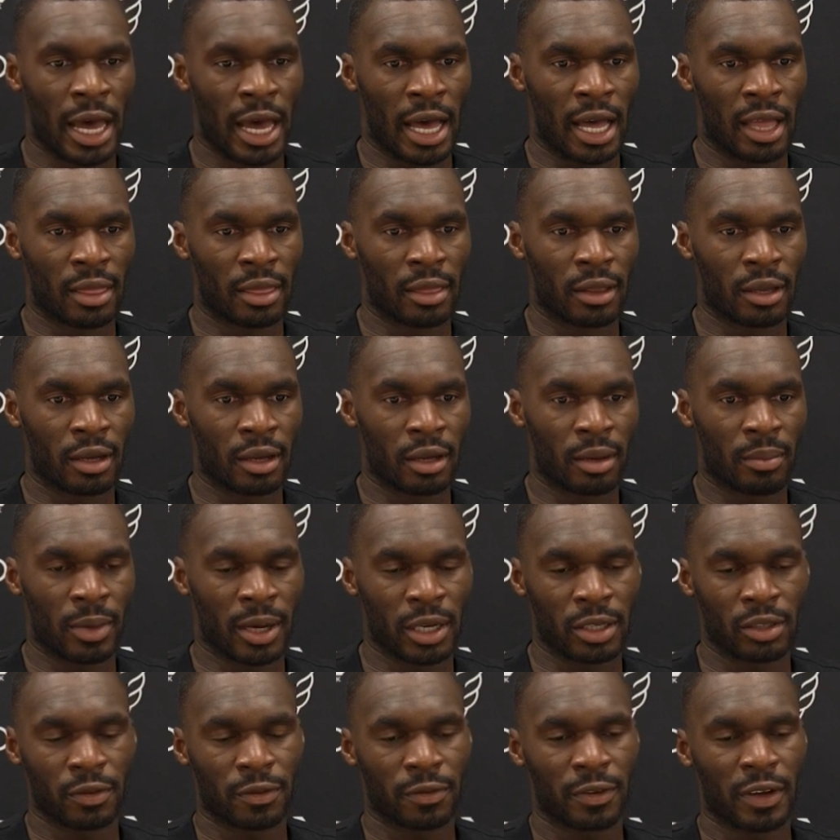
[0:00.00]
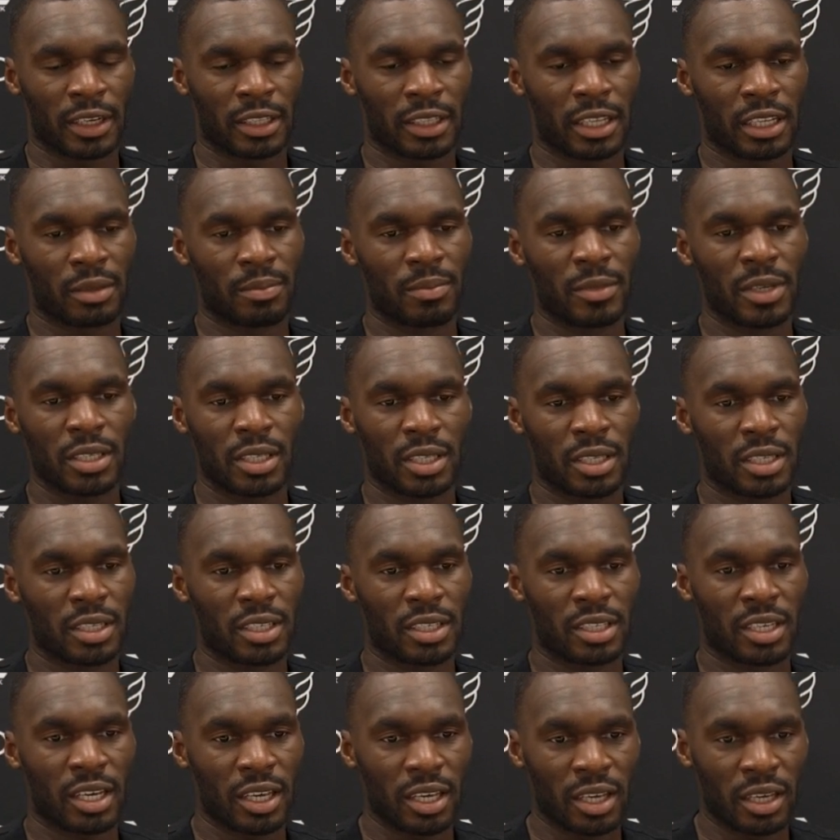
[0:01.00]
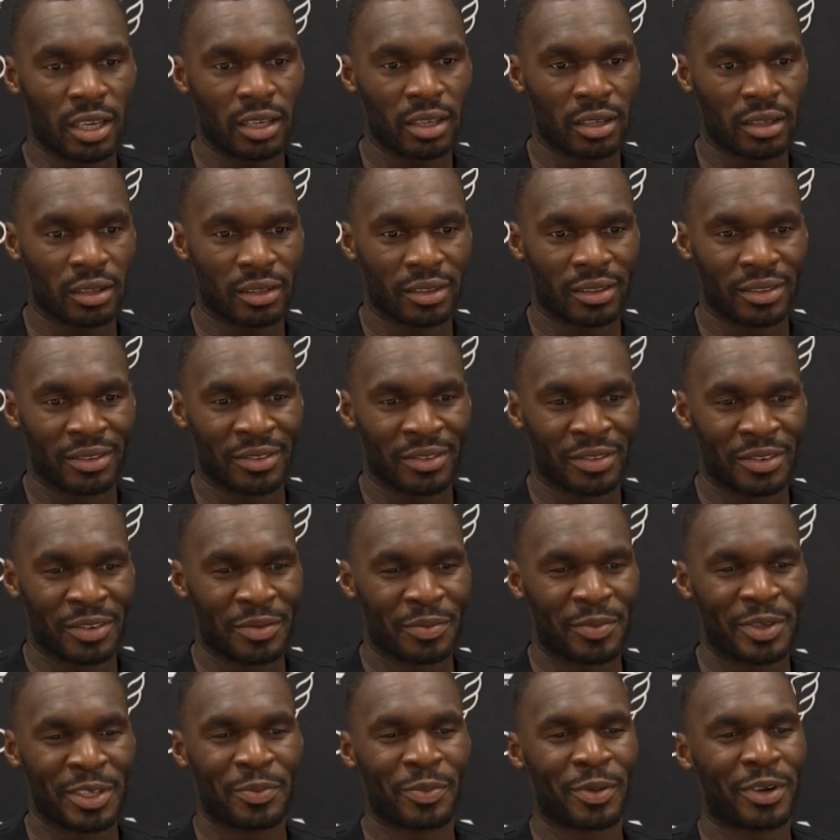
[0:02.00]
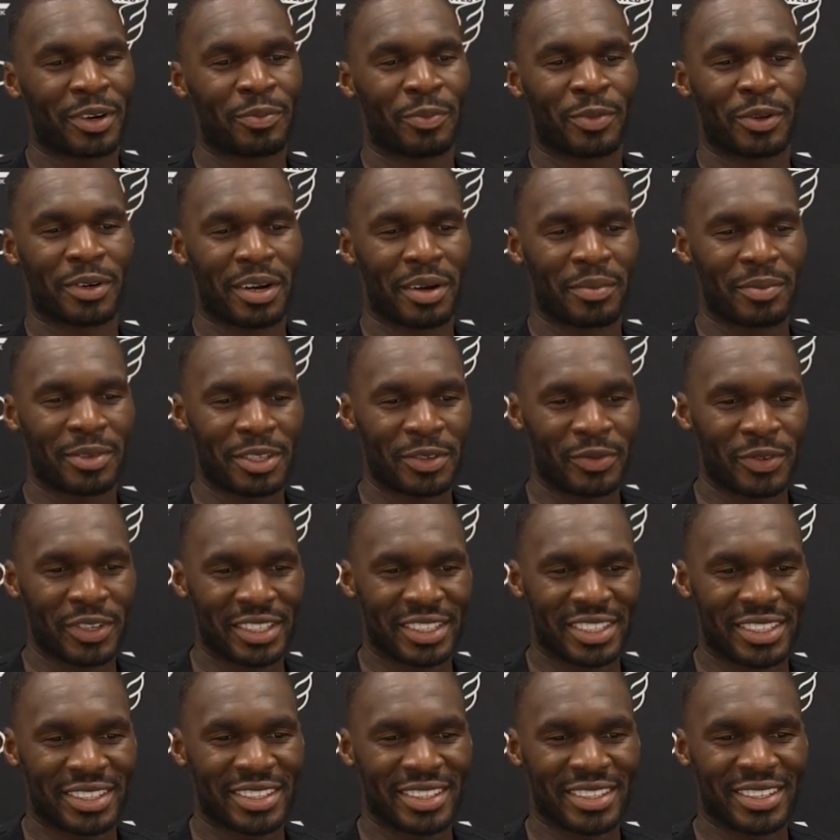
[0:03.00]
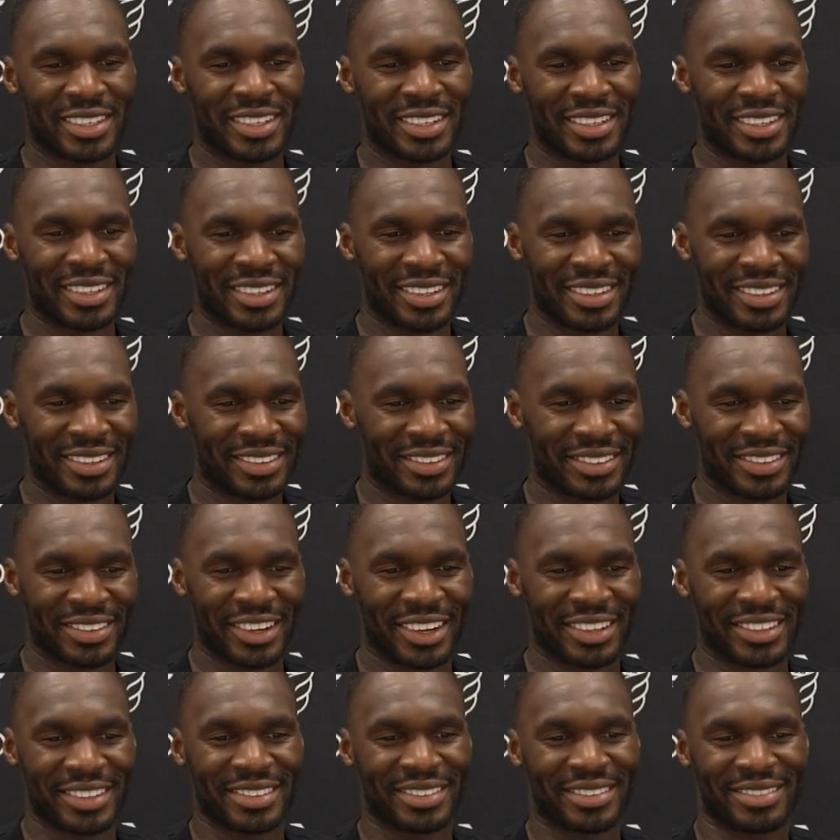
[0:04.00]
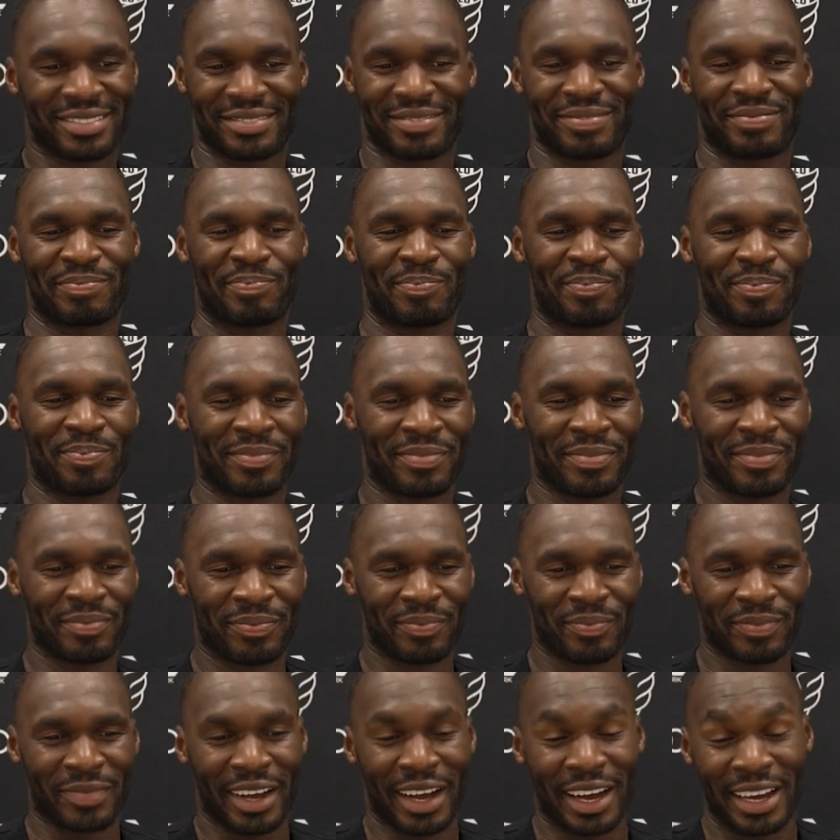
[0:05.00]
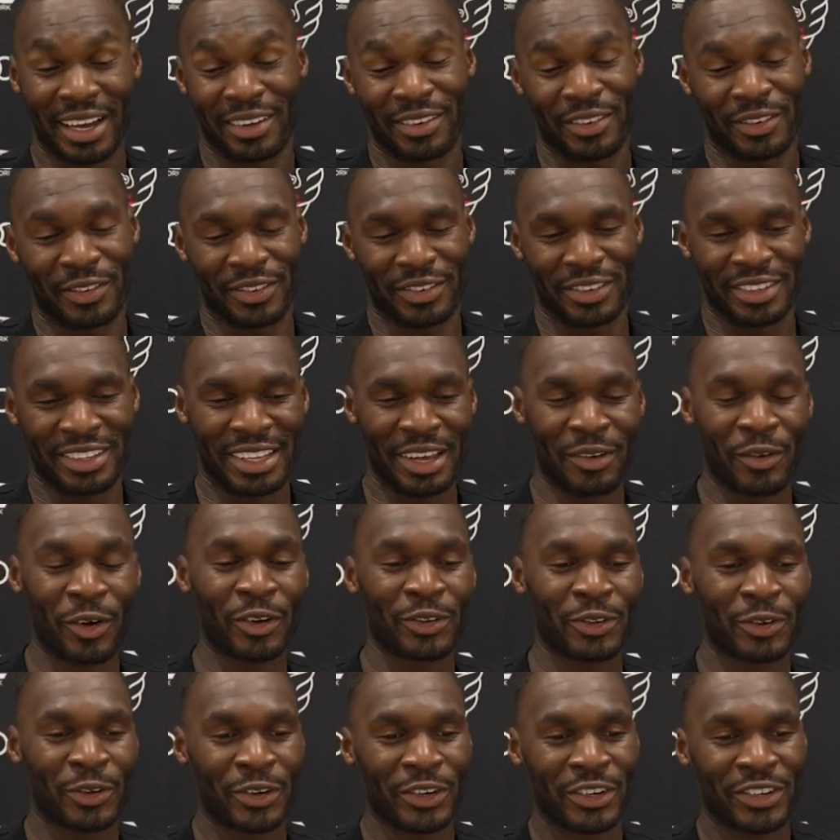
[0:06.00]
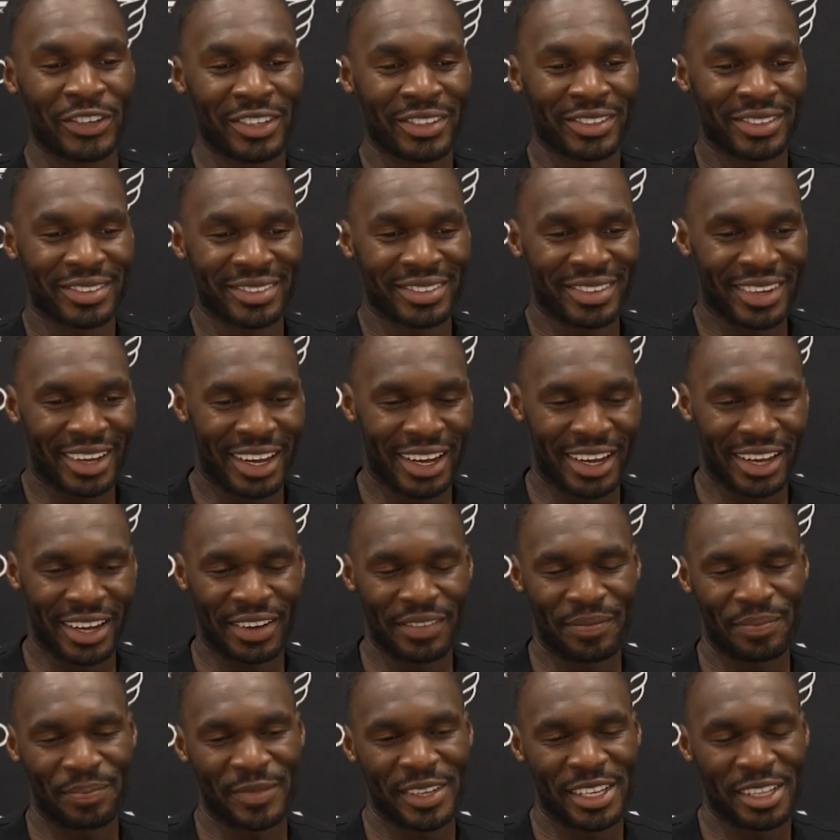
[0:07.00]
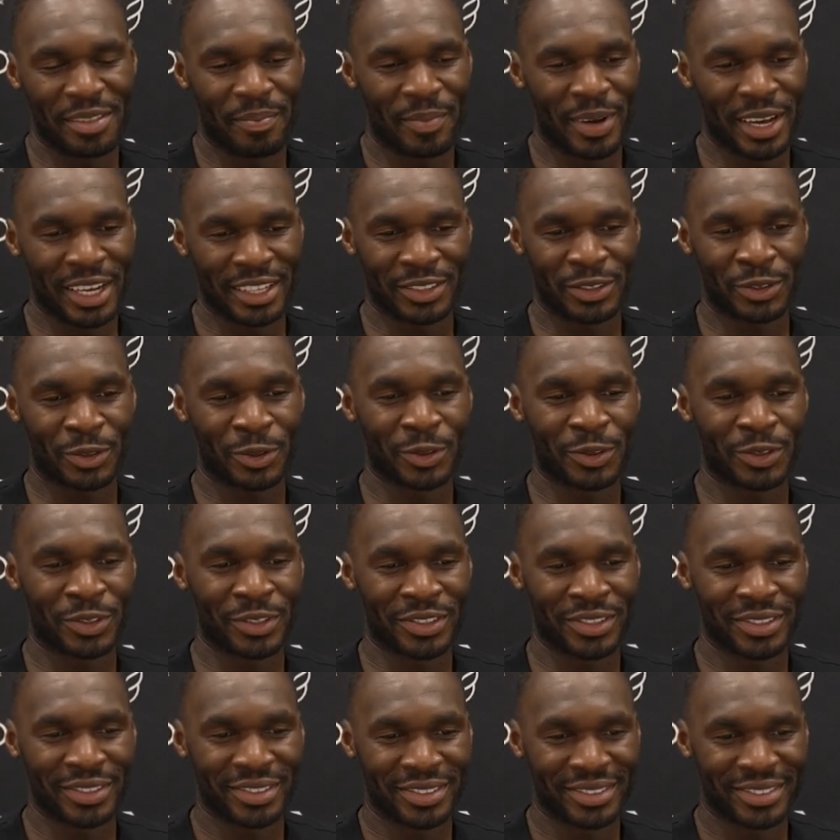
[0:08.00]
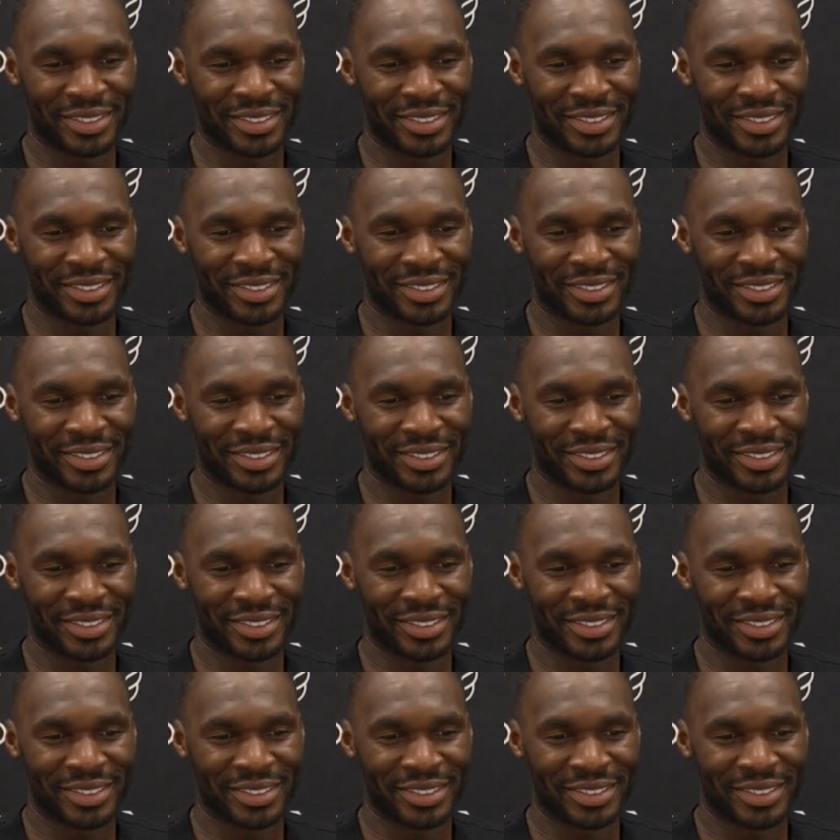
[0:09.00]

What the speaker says: And by the fact that Messi is here, people probably will still not, they won't go in bed too